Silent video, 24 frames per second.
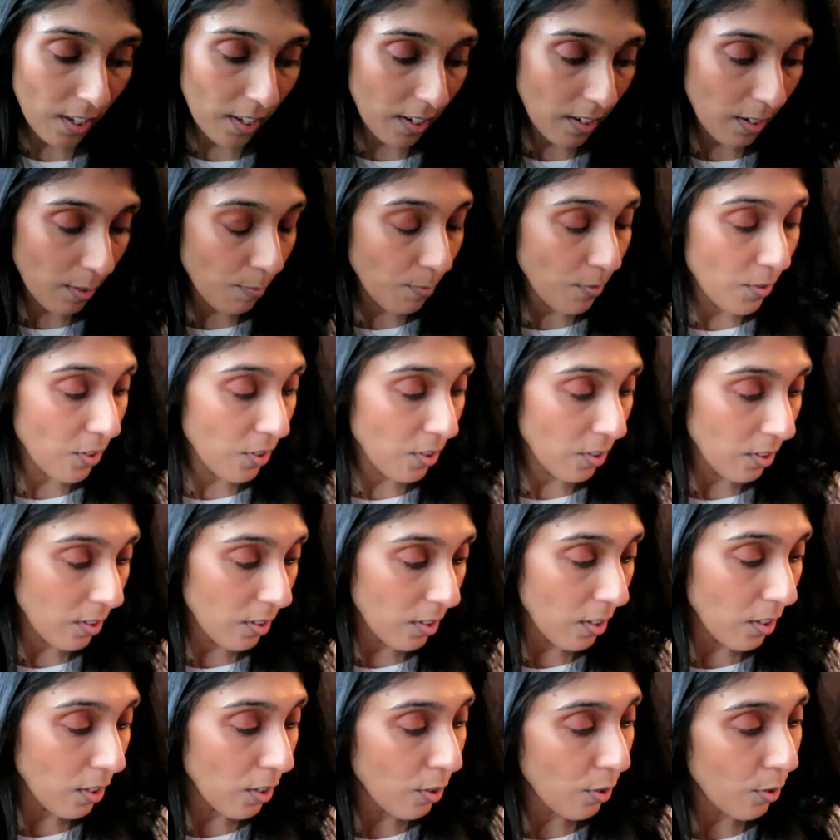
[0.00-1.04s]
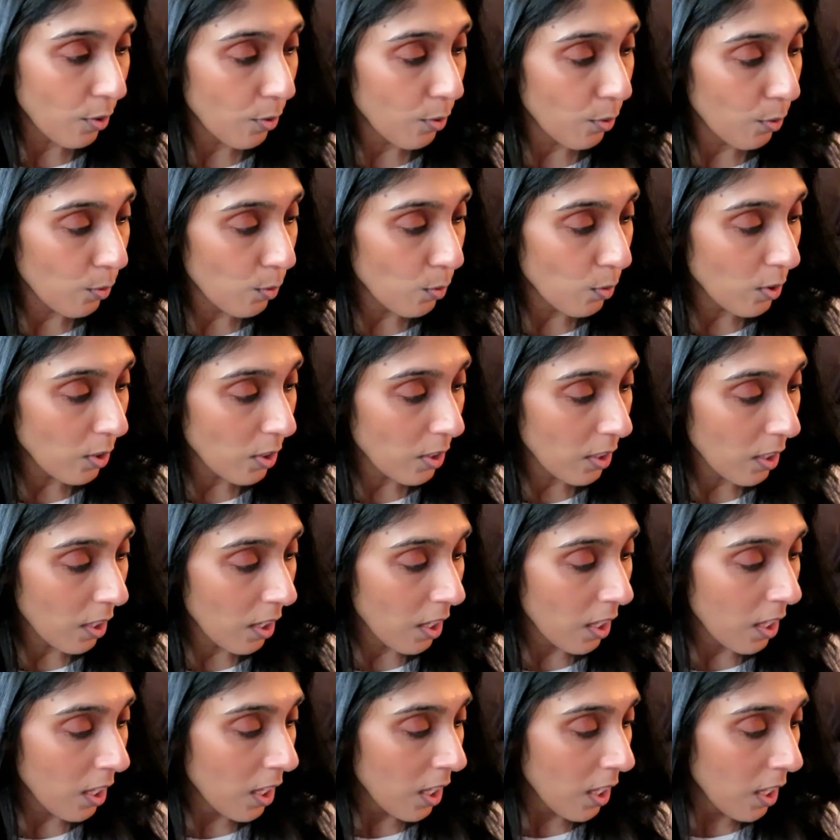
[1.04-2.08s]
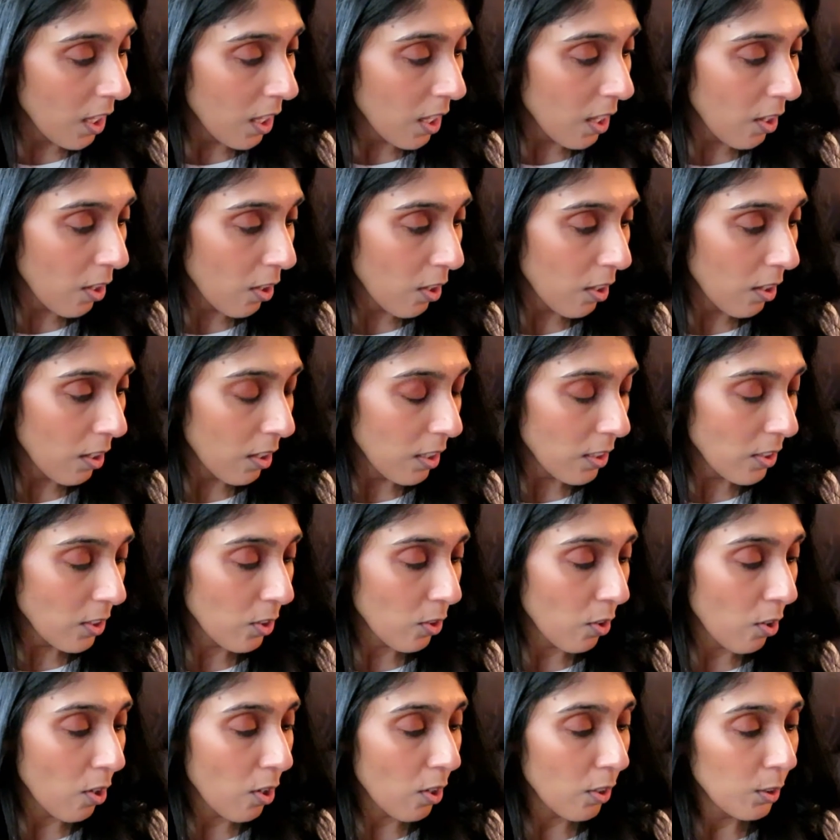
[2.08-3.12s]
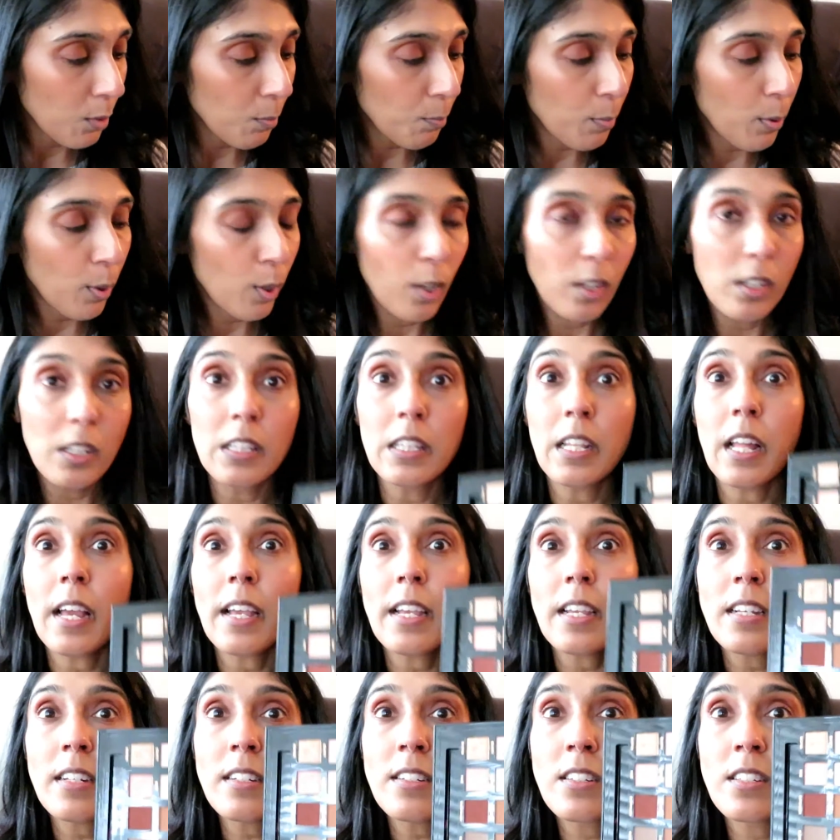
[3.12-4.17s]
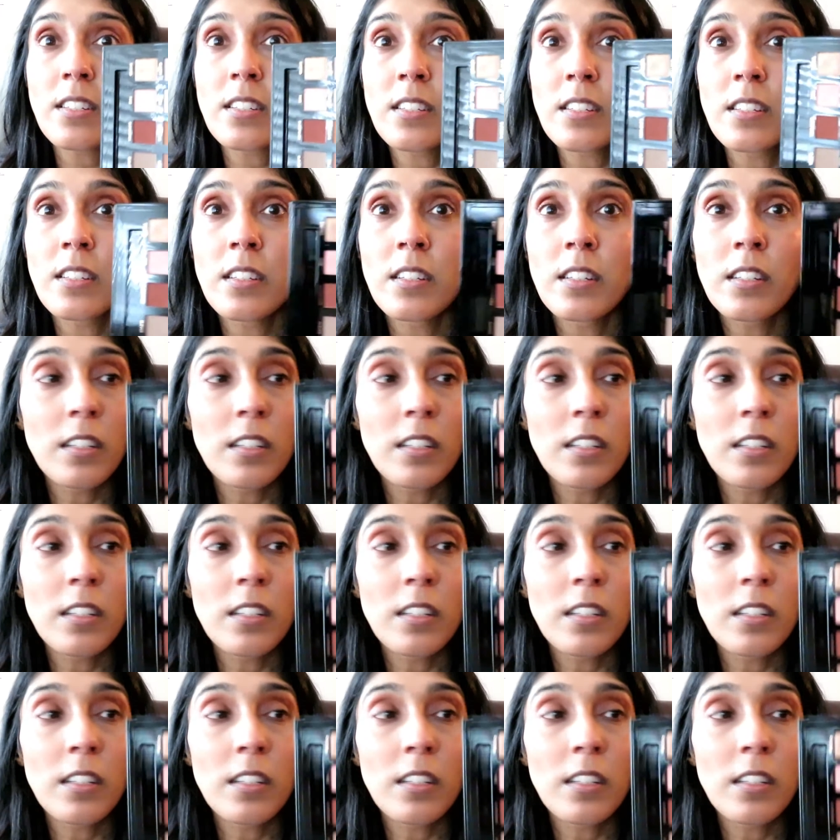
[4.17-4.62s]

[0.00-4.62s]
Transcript: and I'm just gonna use, it's called Polite.